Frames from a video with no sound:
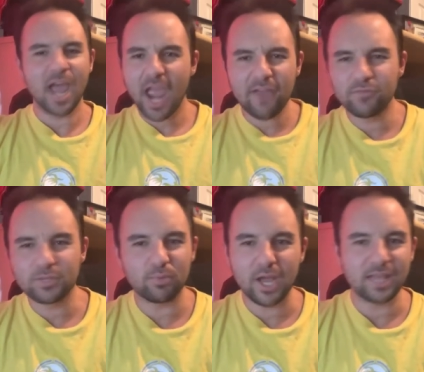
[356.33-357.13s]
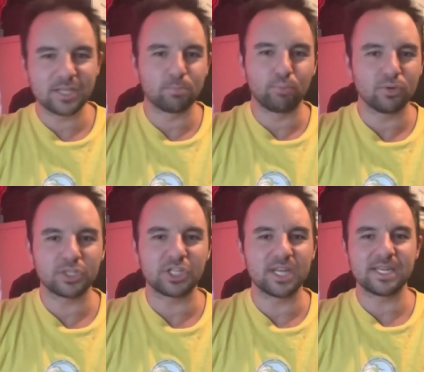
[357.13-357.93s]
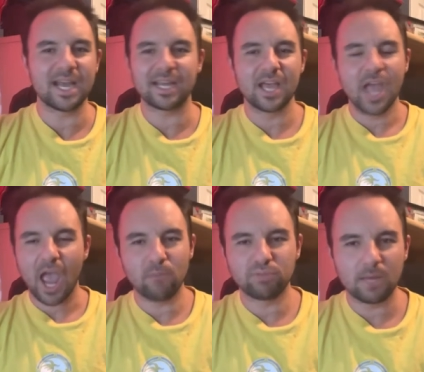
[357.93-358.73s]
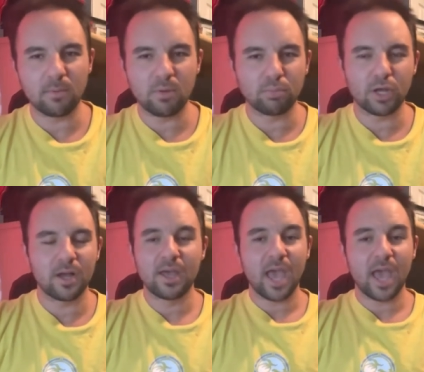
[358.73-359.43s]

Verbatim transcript: Avery's playing this bullshit deck and blah, blah, blah, blah.